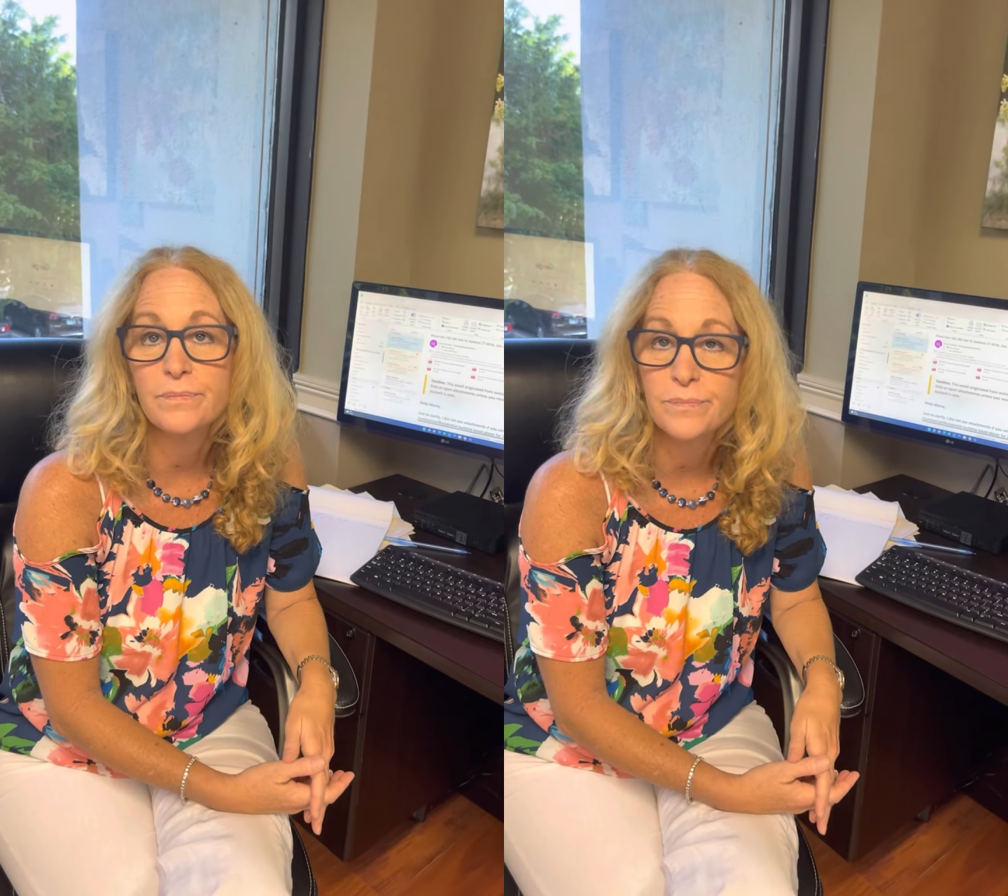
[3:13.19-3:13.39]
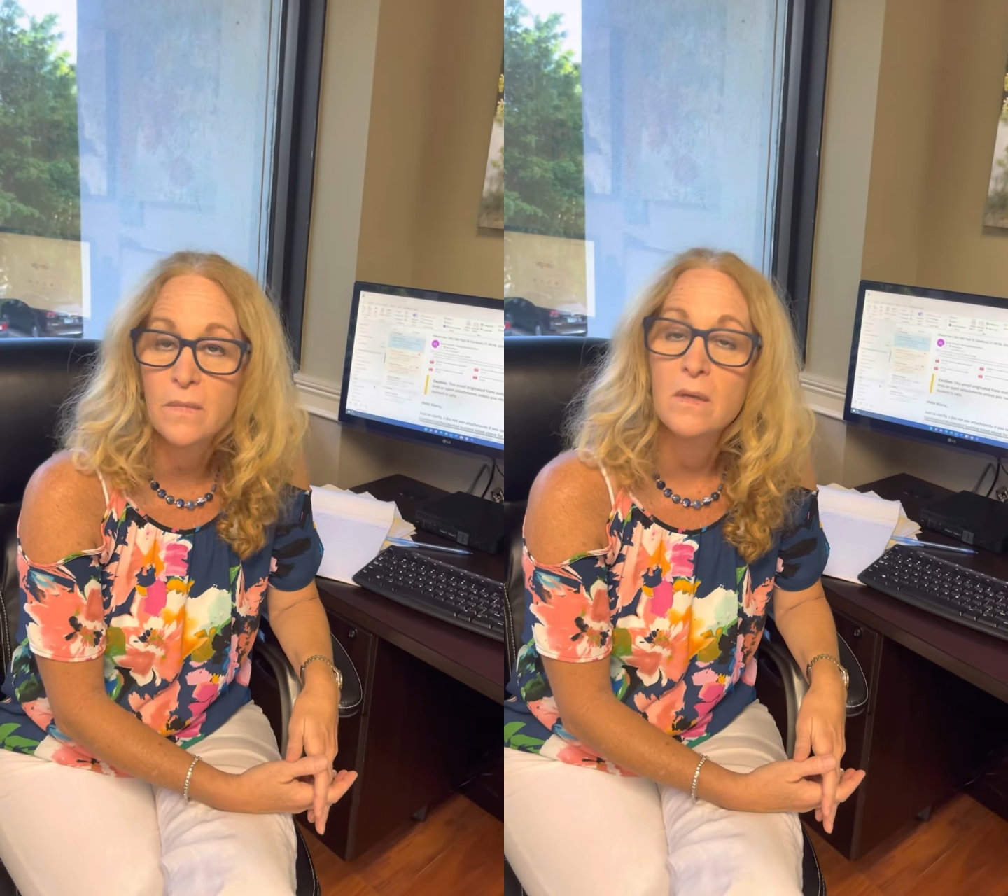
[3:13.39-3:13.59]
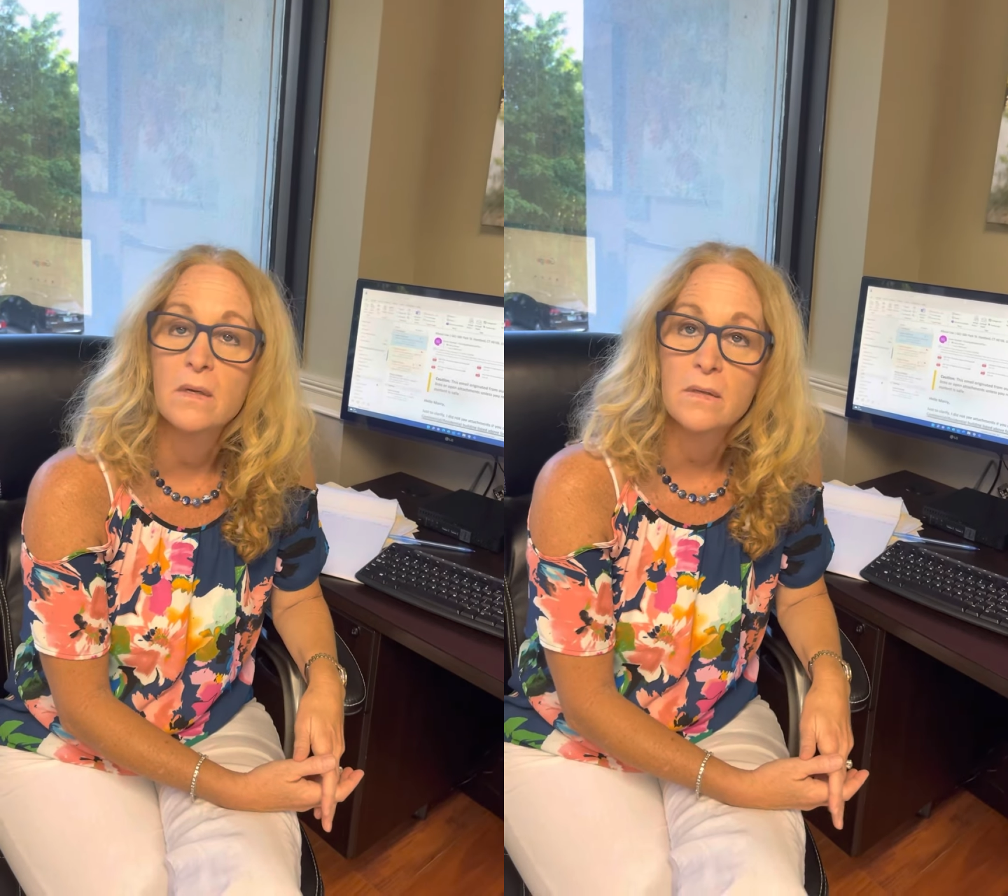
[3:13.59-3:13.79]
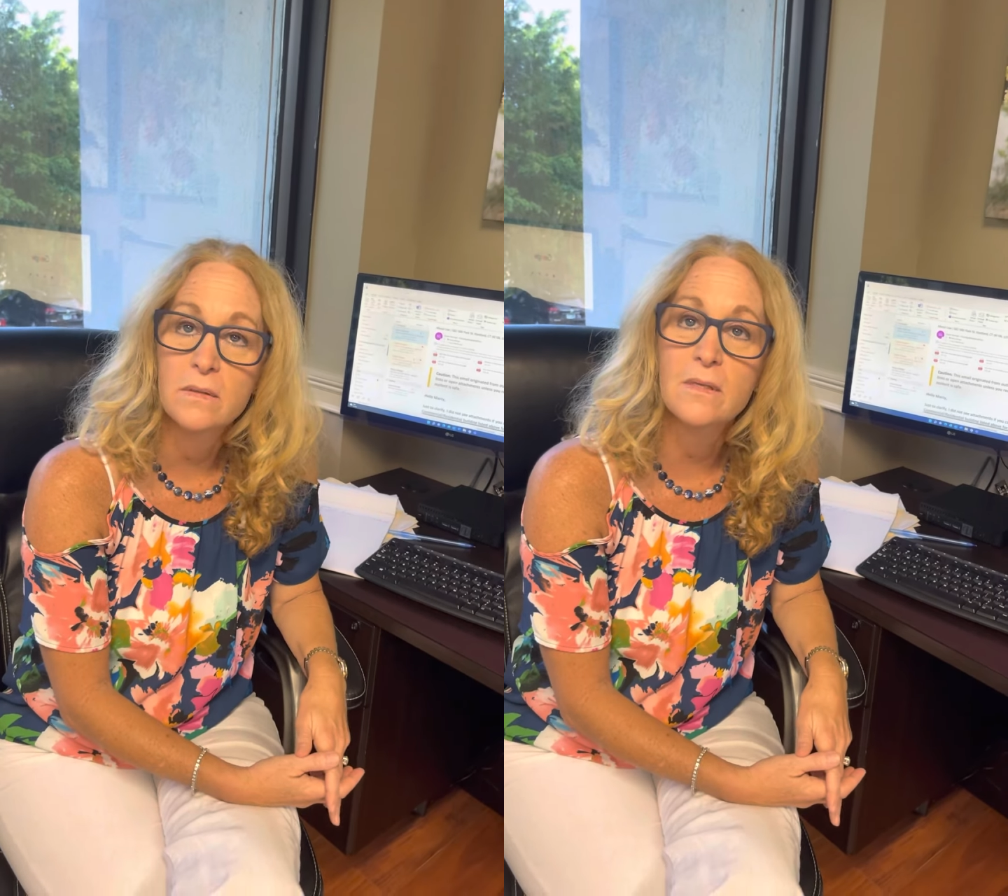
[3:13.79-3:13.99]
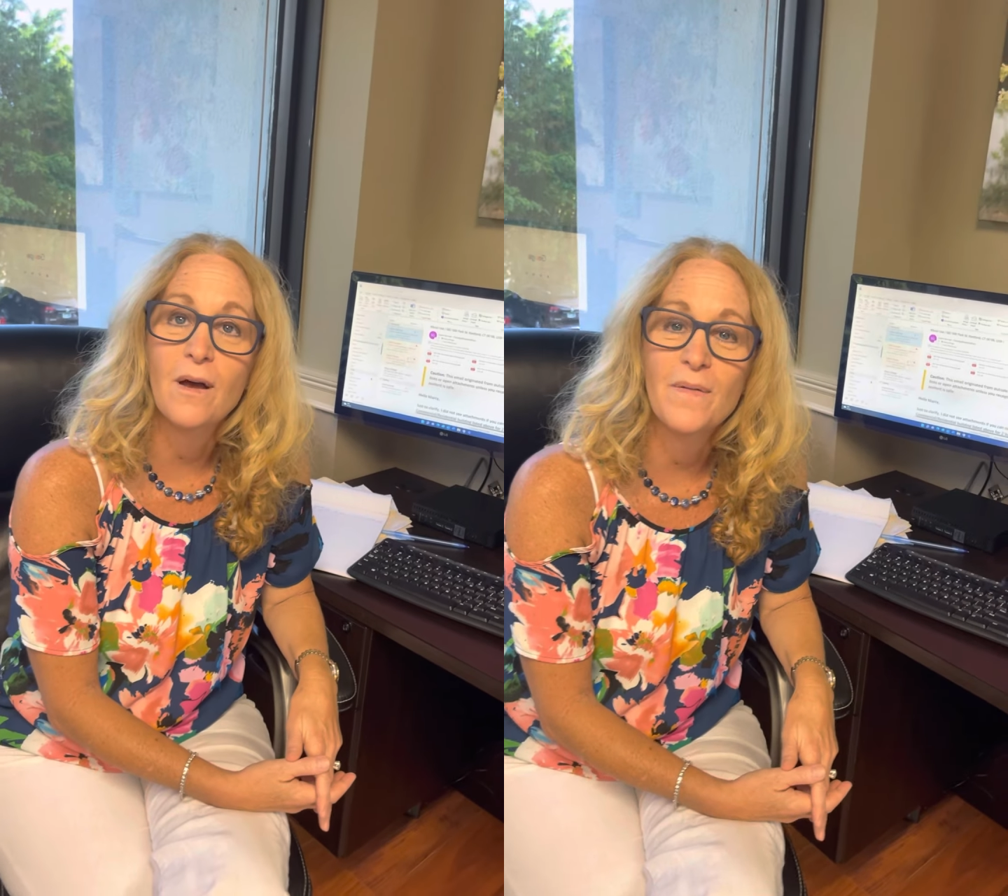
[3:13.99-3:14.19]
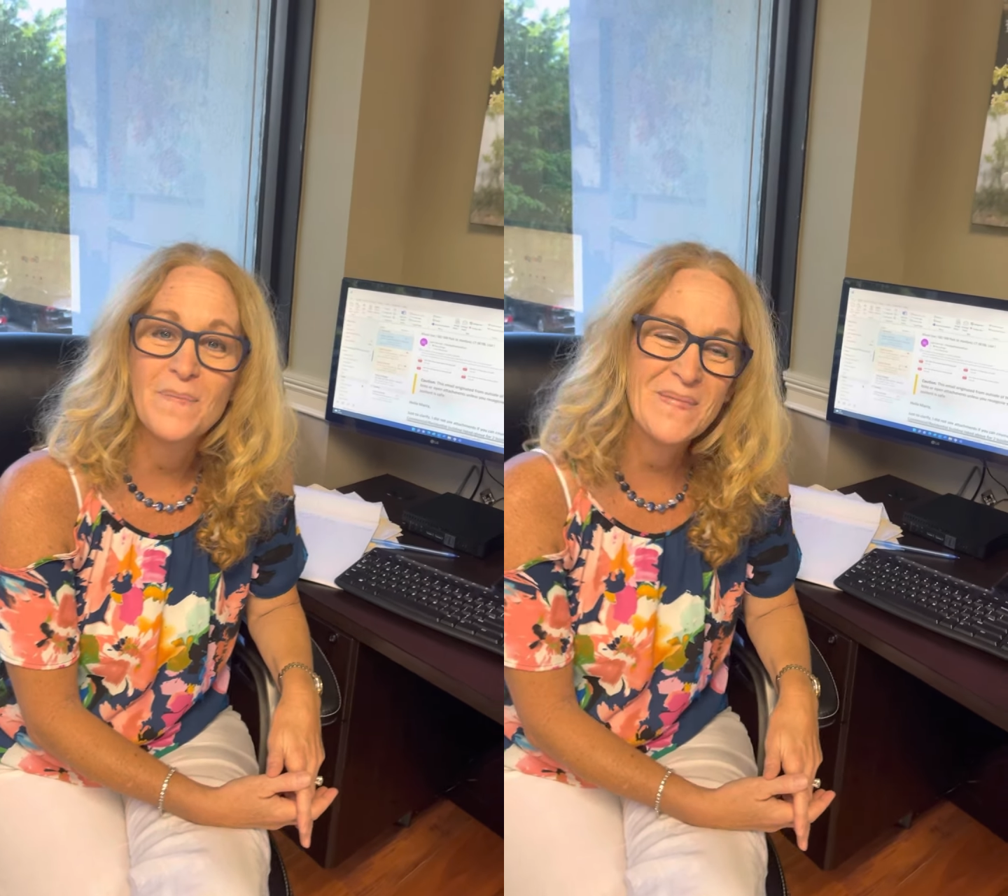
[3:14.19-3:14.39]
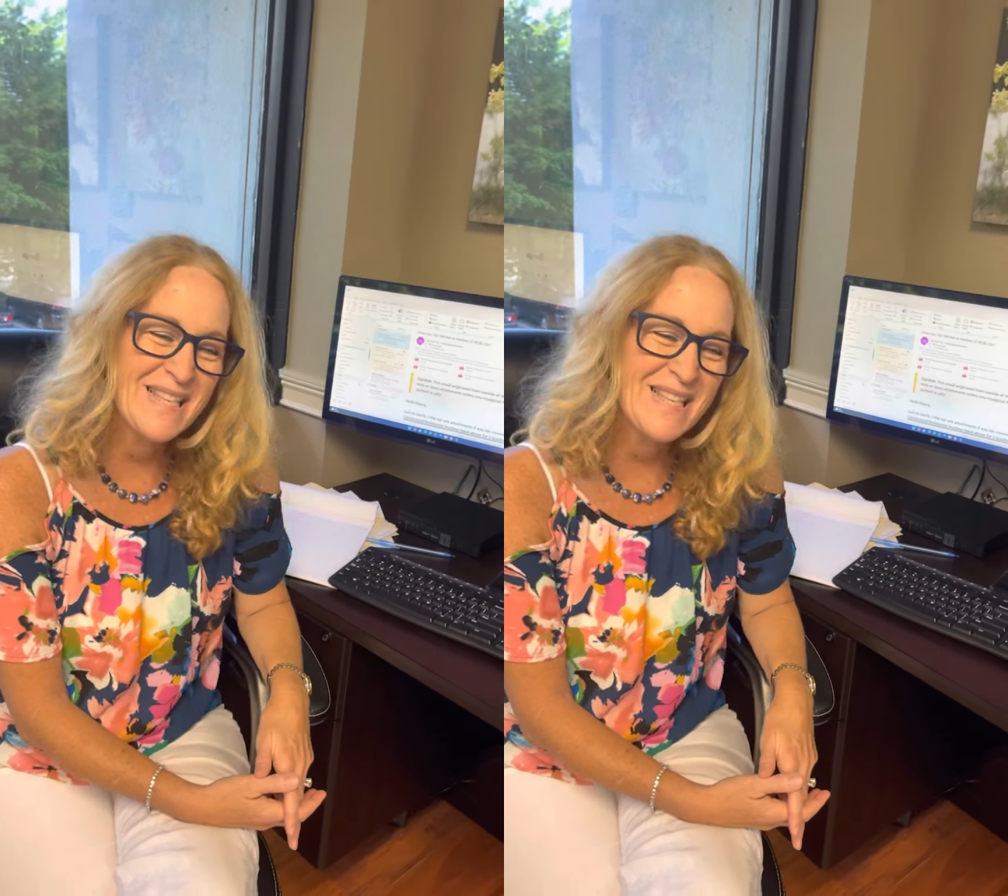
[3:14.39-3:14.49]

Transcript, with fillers: I'm sorry to interrupt, so, but I want that.